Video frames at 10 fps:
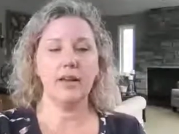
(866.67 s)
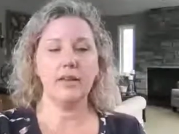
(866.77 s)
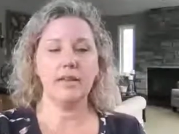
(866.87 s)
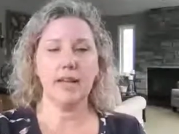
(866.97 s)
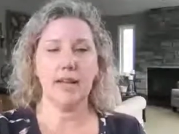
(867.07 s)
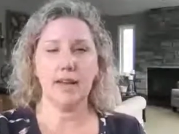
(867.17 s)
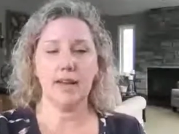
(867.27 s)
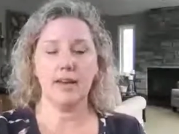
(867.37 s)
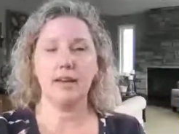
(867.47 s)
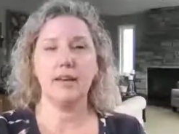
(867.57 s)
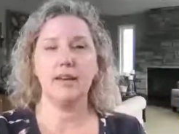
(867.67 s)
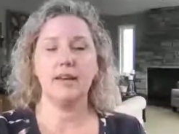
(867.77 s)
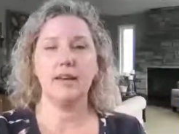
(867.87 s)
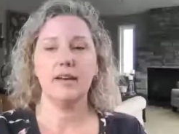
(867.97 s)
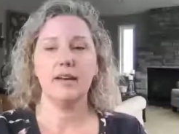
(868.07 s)
take
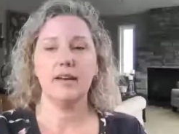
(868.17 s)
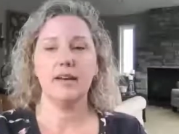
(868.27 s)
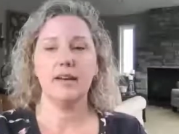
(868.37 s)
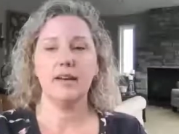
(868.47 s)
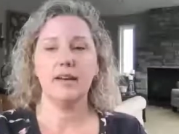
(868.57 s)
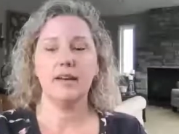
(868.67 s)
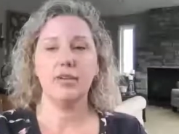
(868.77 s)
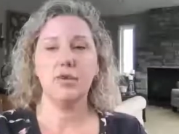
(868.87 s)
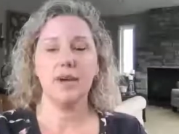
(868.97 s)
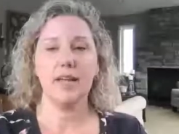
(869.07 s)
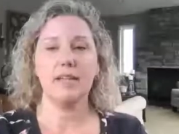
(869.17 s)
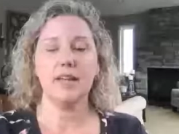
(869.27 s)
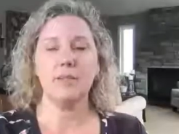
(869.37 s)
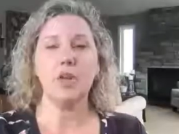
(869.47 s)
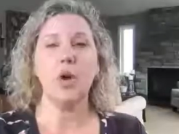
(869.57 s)
your
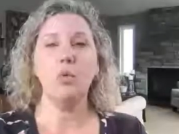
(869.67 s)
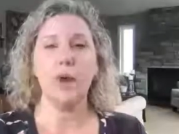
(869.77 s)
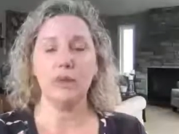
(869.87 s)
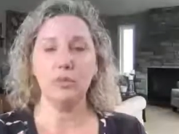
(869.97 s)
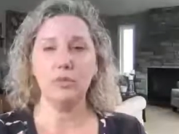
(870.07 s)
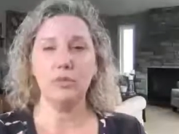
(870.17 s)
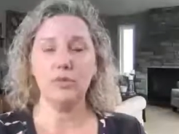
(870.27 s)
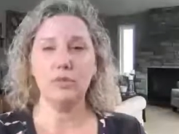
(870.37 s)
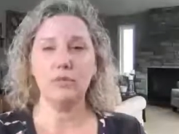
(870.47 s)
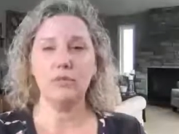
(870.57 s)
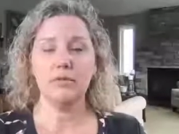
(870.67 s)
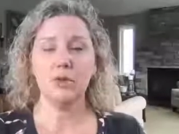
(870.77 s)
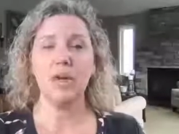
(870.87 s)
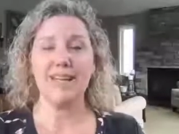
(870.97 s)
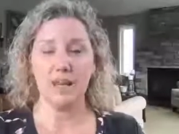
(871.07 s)
enzymes away from food, so
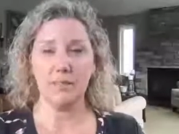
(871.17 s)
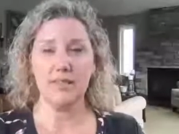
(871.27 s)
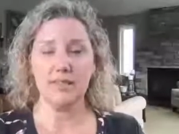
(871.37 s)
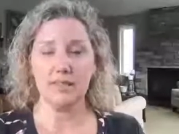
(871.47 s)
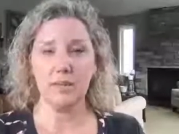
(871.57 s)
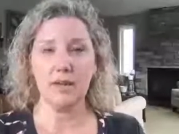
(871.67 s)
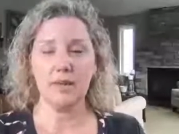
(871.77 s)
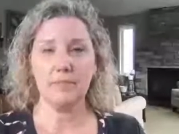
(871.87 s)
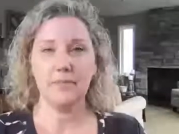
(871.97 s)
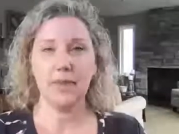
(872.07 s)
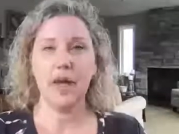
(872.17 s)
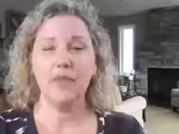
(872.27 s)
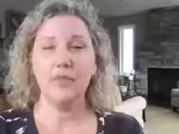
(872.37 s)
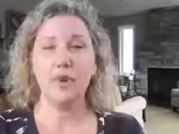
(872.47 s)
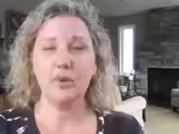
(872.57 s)
on an empty stomach,
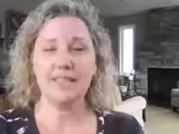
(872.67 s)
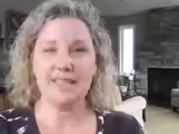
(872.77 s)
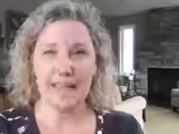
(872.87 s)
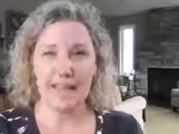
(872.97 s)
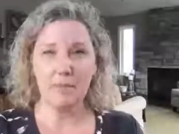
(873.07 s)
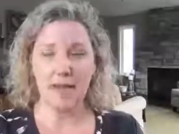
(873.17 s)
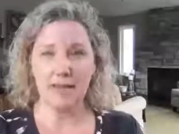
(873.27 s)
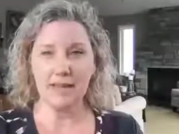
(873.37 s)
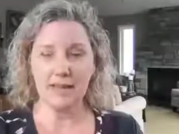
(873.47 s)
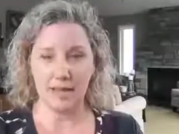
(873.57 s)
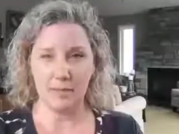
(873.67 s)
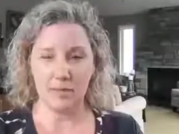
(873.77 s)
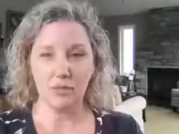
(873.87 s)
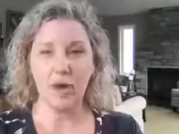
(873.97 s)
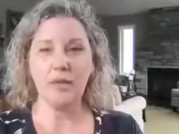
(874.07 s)
those same enzymes,
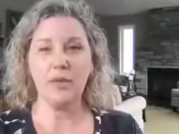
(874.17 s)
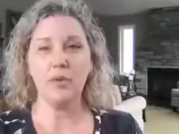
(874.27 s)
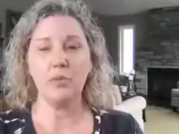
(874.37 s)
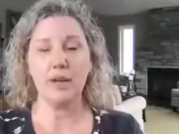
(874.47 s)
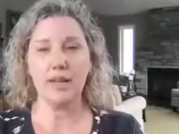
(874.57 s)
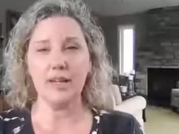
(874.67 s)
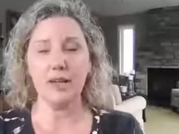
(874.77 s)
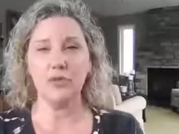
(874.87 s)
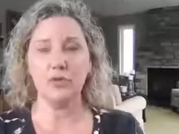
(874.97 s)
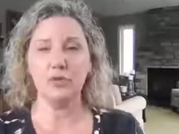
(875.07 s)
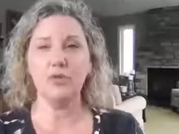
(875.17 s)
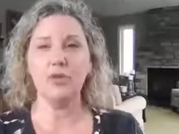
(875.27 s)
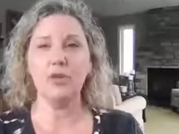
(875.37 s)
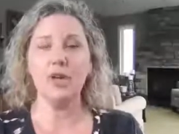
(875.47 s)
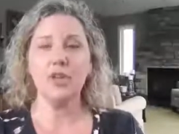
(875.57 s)
rather than breaking down your
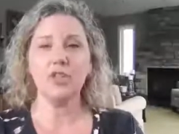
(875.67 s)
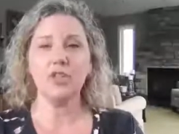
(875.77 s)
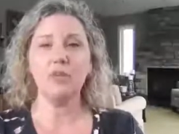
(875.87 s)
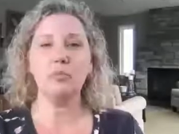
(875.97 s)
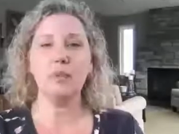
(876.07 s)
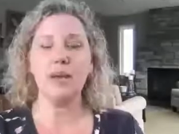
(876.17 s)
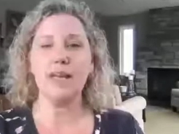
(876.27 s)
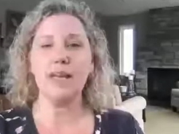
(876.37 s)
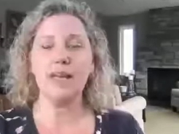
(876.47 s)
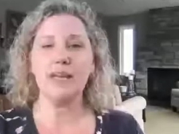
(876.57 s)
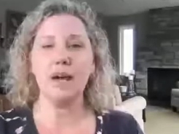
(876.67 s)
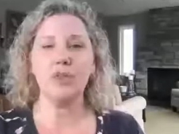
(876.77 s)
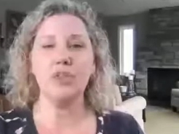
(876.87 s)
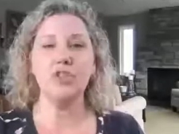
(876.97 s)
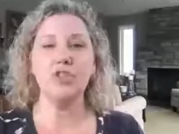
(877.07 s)
food, start breaking down
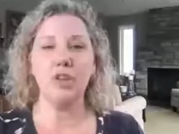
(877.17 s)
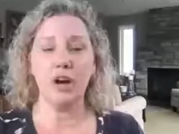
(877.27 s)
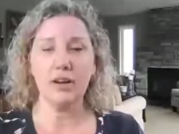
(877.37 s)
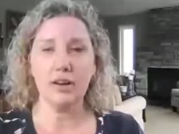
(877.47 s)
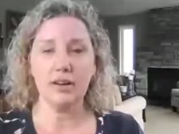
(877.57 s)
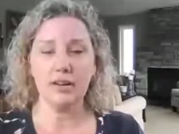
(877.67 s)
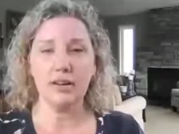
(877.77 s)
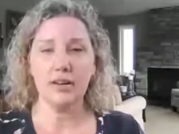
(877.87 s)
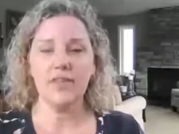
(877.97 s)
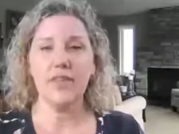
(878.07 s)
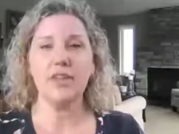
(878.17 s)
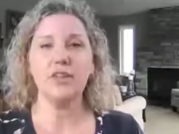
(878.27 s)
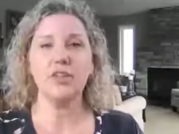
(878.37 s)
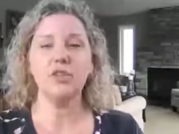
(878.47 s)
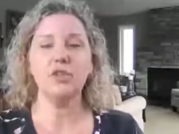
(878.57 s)
the junk that has
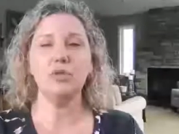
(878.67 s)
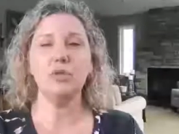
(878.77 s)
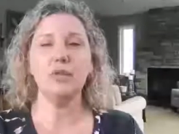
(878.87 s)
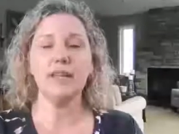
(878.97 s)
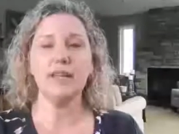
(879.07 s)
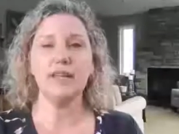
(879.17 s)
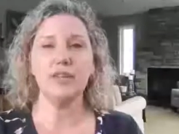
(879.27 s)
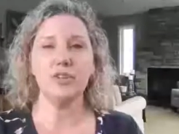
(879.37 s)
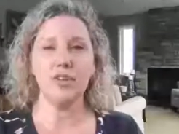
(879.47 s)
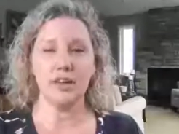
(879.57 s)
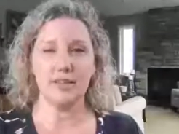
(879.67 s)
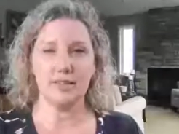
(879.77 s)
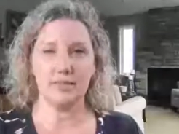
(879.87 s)
accumulated in your gut.